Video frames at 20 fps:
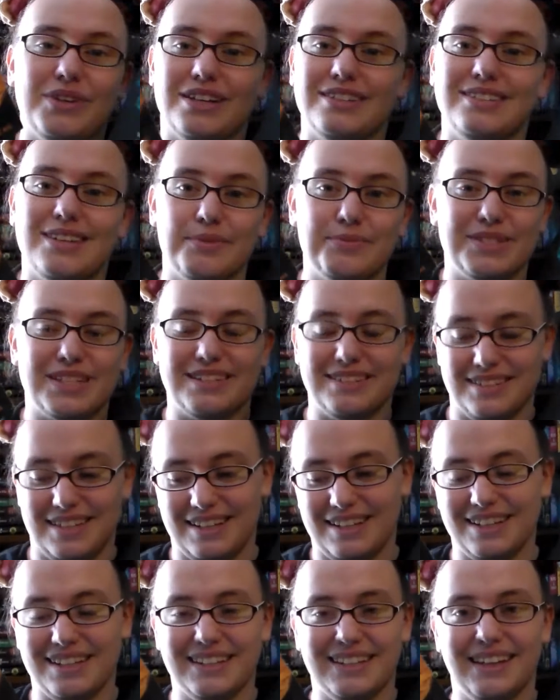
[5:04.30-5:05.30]
9 times out of
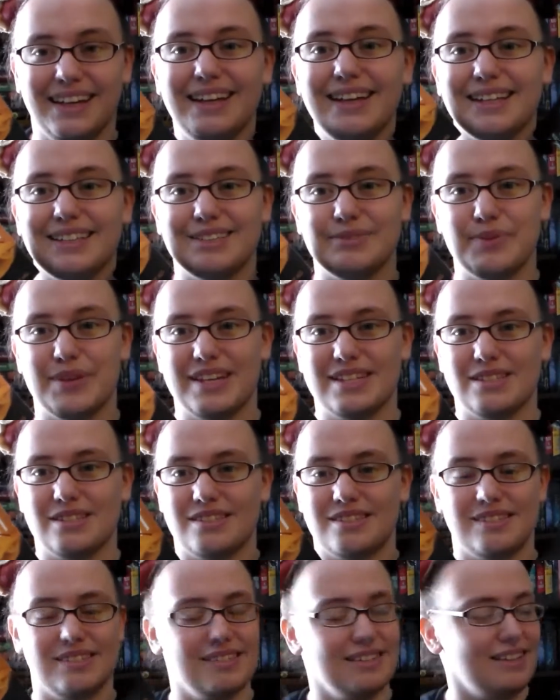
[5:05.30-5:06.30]
10 gonna get it
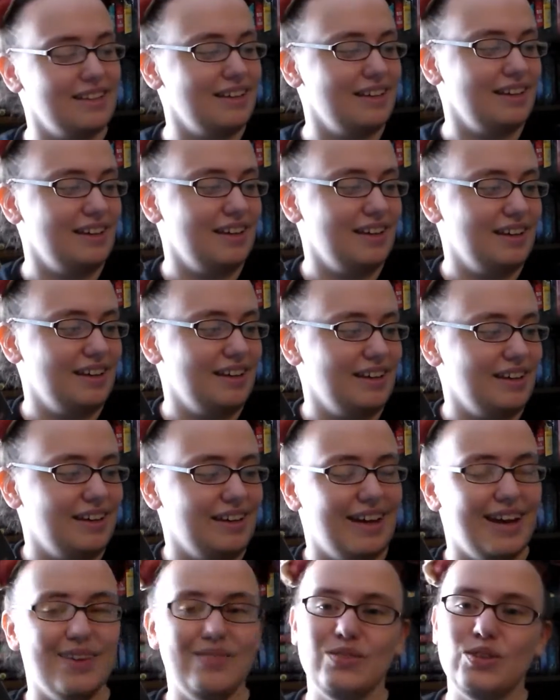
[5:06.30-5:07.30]
because
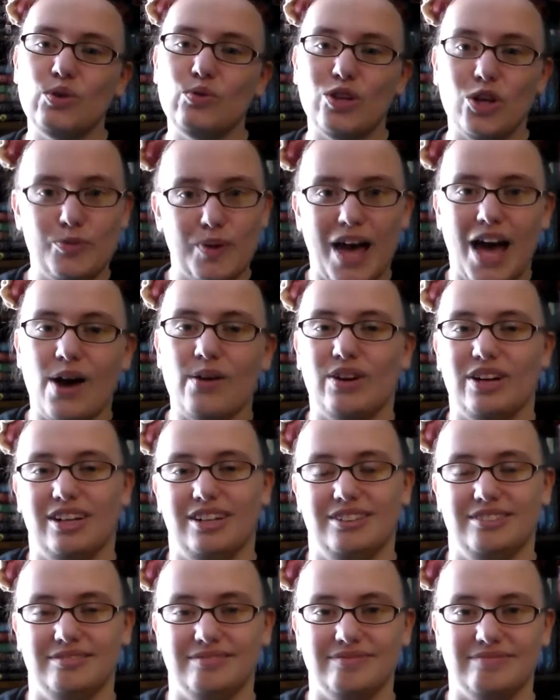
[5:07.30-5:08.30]
I have no
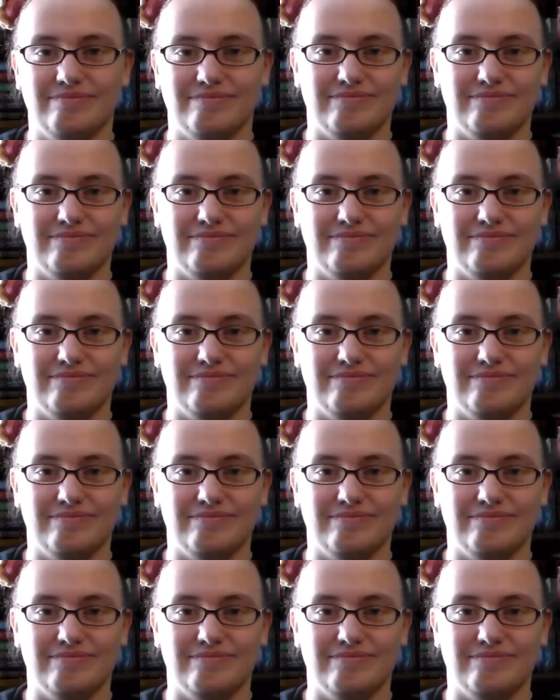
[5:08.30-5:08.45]
willpower.